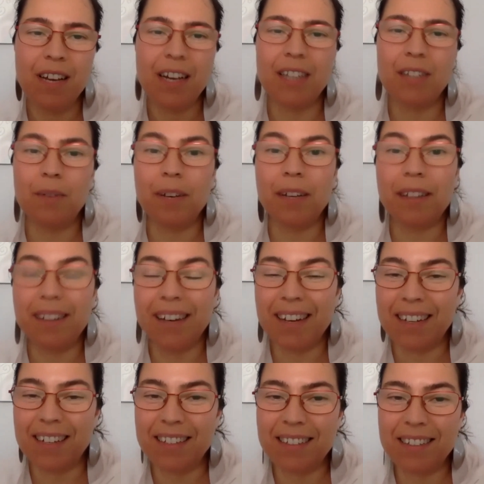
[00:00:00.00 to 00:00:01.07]
as well
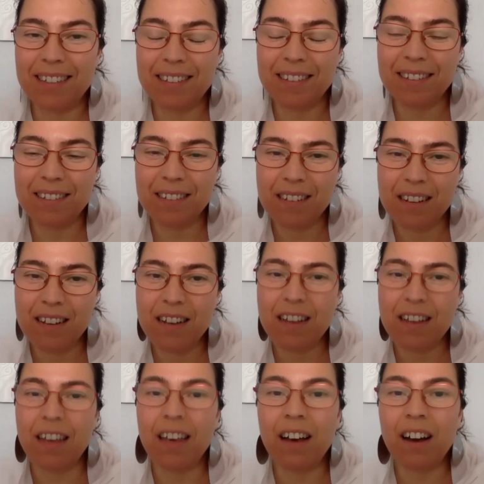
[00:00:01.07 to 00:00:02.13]
as
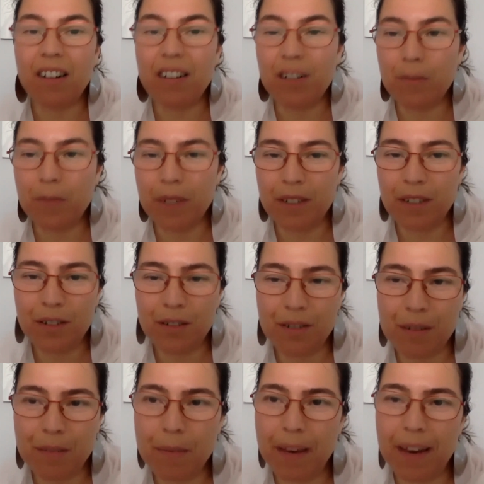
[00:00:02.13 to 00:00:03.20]
encouragement to
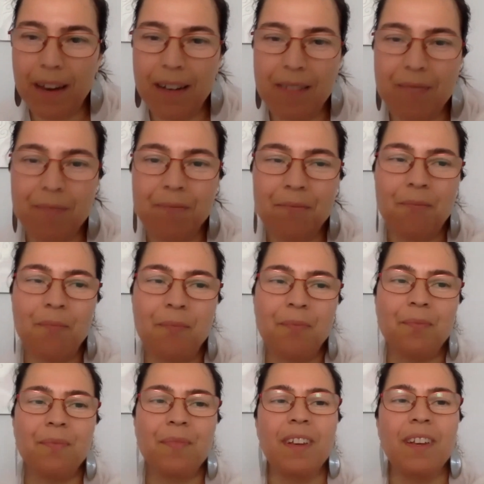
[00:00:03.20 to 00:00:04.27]
repair.
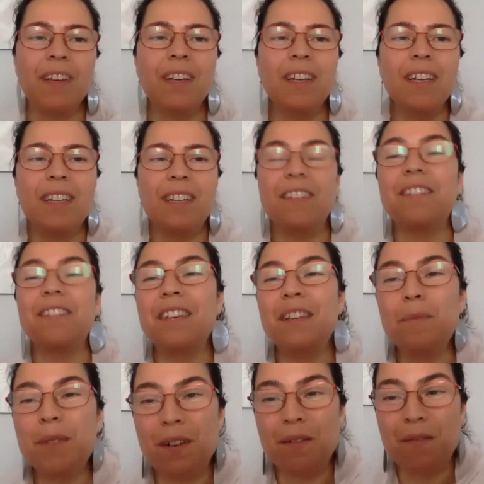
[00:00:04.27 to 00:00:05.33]
The
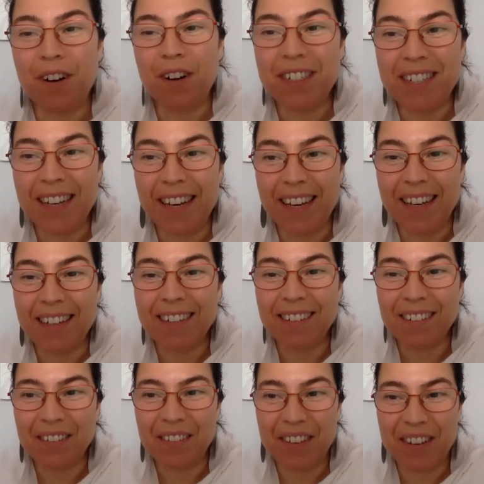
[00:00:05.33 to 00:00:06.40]
themes of our day.
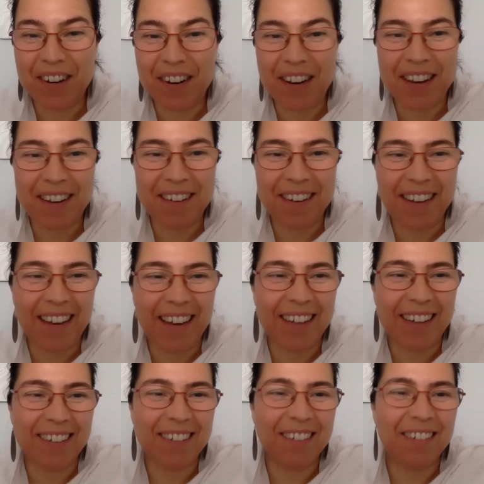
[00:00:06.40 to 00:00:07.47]
We are here
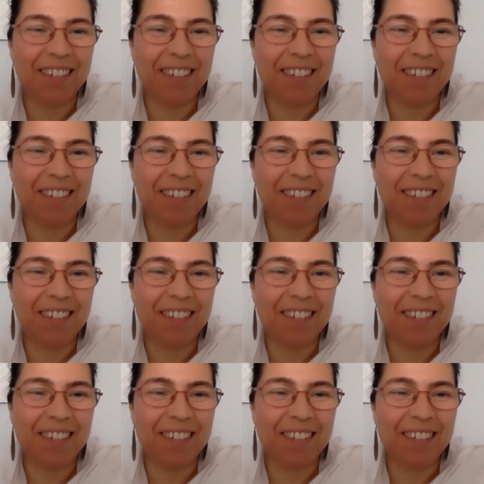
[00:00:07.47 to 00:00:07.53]
again.